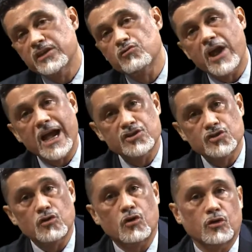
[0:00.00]
reaction
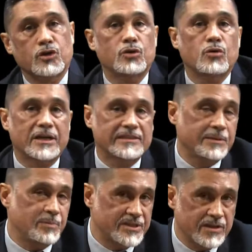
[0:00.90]
or
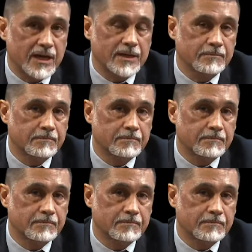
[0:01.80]
QRT-PCR,